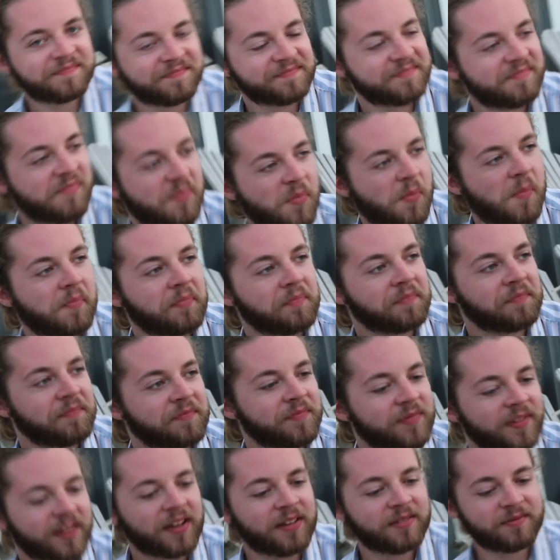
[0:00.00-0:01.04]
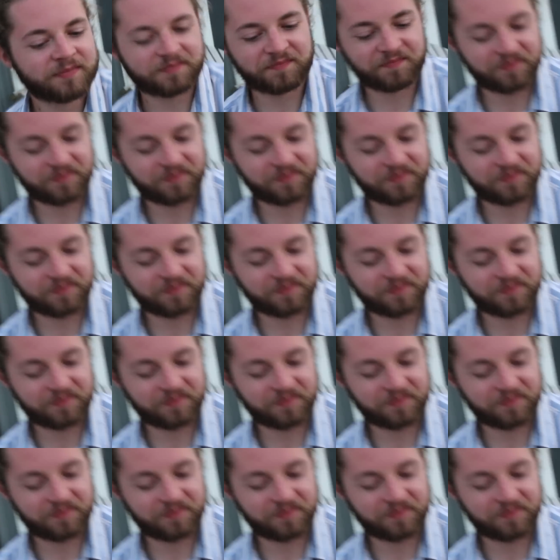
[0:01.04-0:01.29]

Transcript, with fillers: Tyler didn't put it on for you?